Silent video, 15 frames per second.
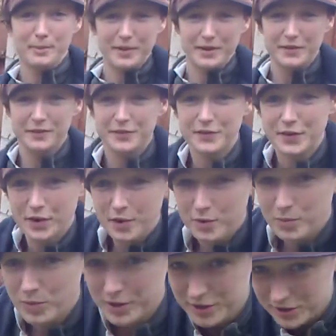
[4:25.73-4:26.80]
It's
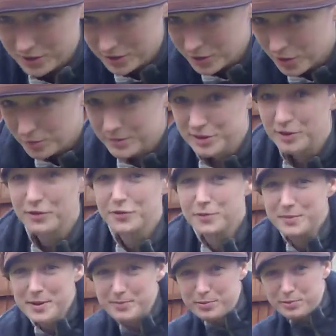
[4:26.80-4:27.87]
quite common, lots
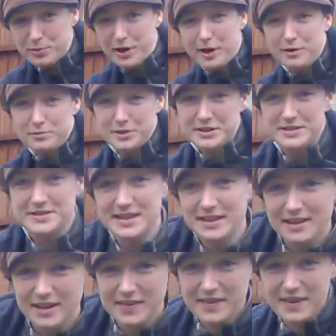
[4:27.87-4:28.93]
of people kind of want to sit
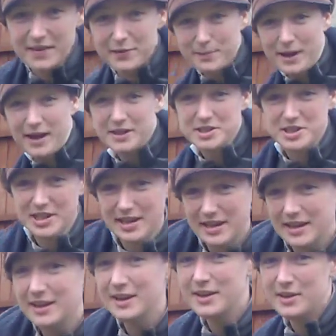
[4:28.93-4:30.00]
like this, but
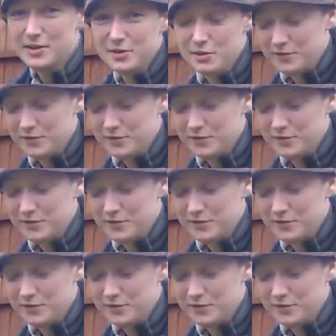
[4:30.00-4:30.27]
actually you're